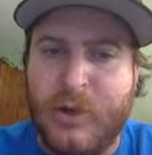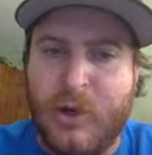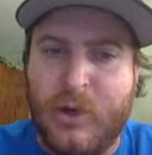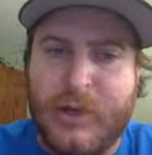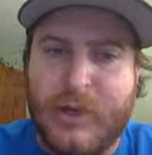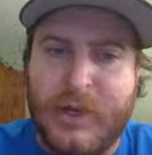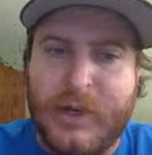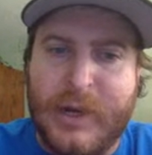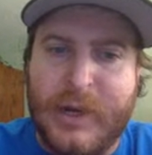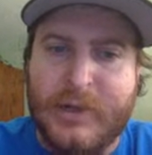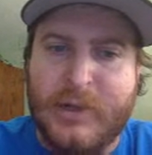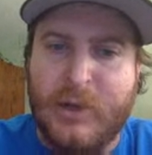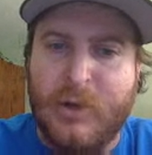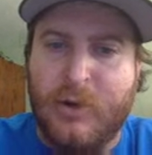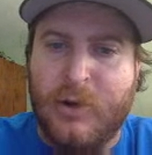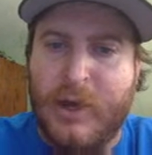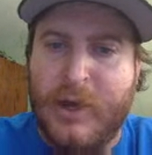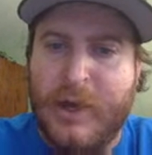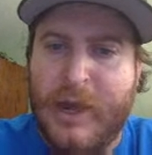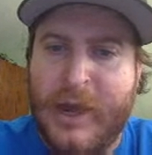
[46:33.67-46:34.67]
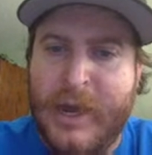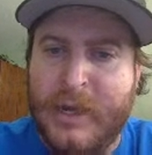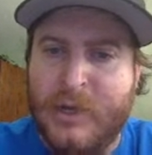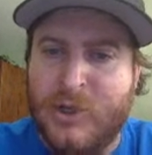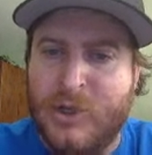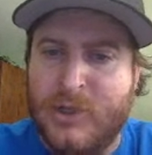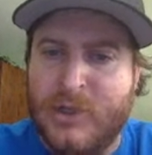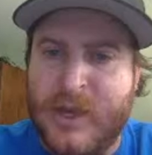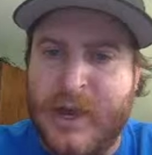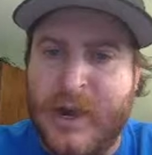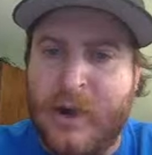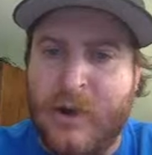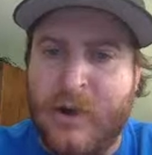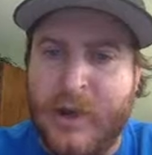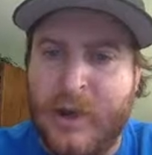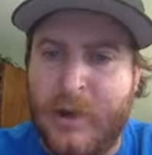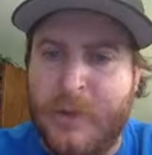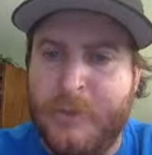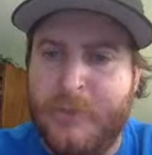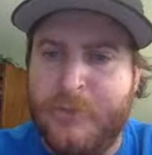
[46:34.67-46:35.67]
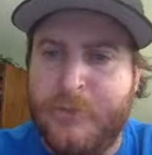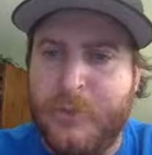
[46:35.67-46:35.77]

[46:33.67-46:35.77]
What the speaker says: connecting, okay, h is the area.